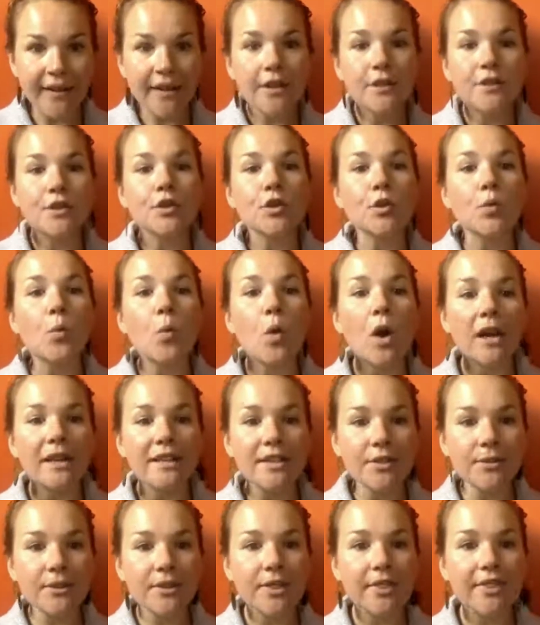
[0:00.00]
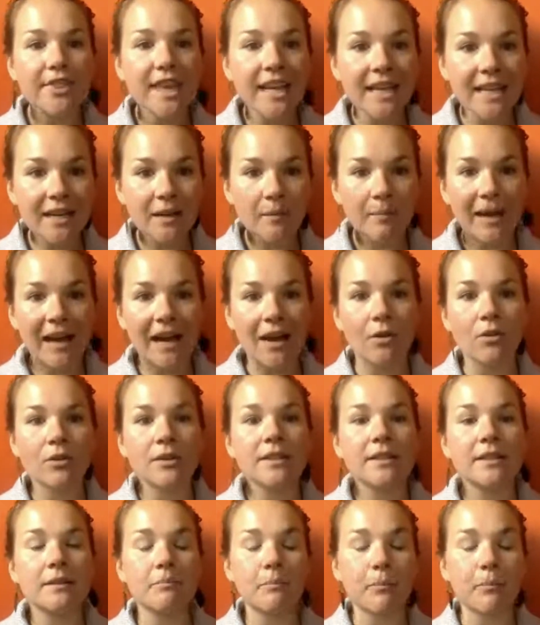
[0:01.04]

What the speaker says: So you want to think about